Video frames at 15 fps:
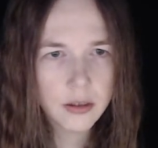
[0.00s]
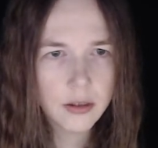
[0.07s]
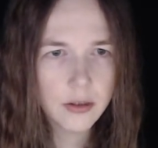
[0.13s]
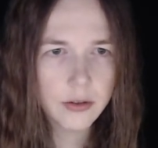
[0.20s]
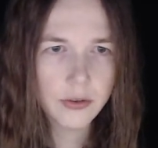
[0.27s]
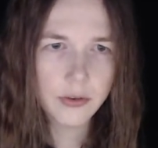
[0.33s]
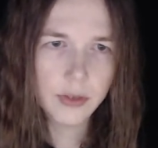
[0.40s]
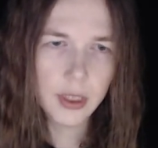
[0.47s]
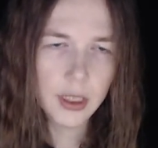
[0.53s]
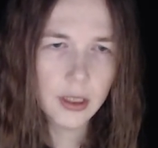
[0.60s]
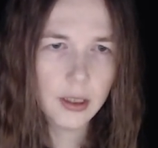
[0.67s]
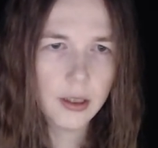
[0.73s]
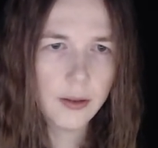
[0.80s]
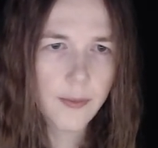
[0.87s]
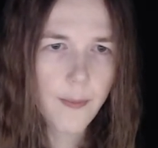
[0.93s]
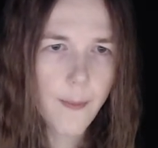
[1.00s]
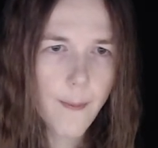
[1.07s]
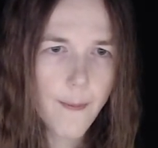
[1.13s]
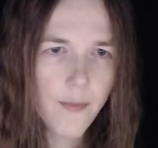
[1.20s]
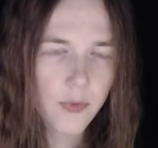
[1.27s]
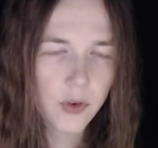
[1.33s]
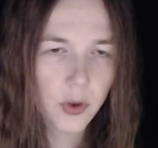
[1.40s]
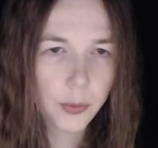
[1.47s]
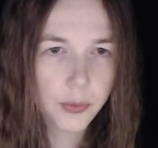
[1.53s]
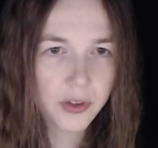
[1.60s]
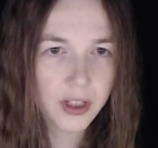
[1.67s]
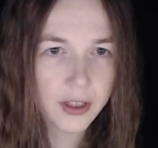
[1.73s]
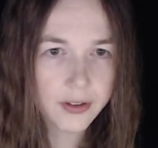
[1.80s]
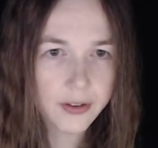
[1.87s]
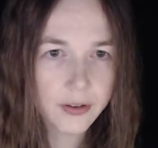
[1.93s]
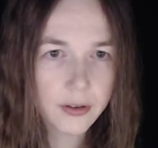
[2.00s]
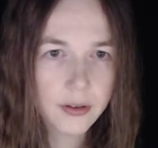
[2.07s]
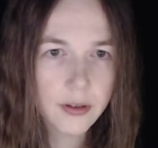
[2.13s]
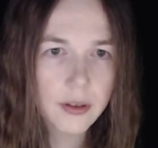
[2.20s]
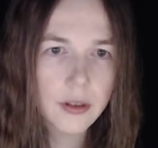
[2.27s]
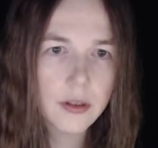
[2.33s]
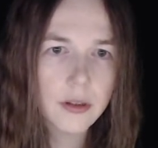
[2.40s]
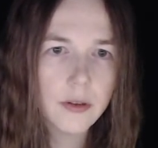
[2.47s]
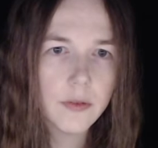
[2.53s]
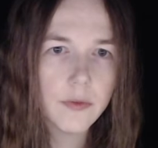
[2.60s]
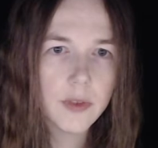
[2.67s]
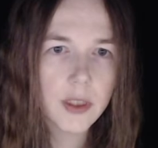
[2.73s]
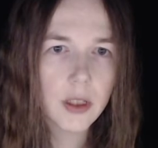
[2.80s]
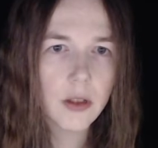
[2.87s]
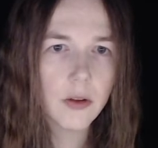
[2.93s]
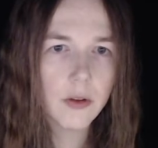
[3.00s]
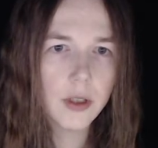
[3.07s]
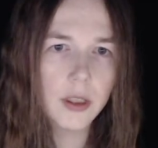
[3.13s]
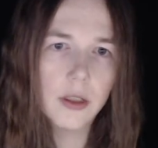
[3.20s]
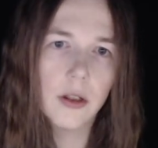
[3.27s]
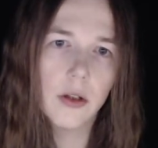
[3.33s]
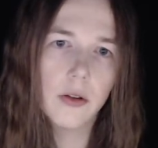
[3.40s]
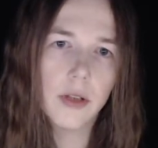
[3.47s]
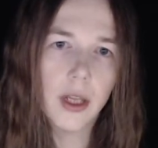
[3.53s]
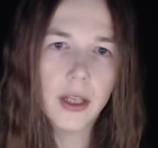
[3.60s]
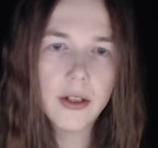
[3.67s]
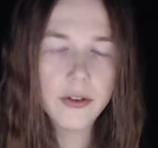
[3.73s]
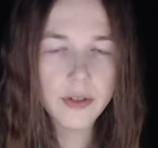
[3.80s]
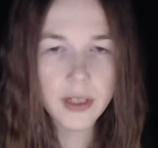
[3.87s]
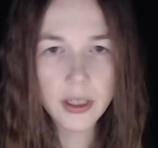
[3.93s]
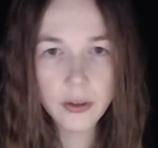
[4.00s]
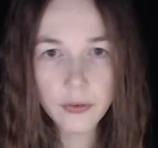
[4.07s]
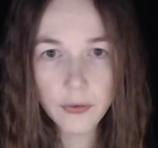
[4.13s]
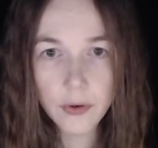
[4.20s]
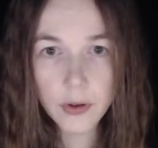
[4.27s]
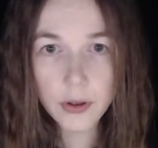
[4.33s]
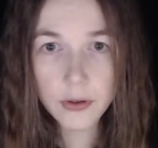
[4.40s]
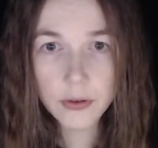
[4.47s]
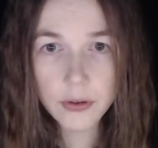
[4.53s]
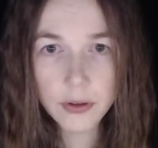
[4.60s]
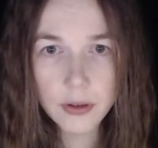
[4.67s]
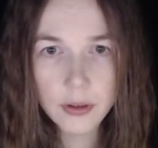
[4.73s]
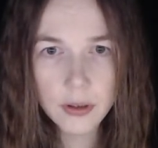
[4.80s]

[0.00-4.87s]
Still, Rob says, with a longing note entering his voice.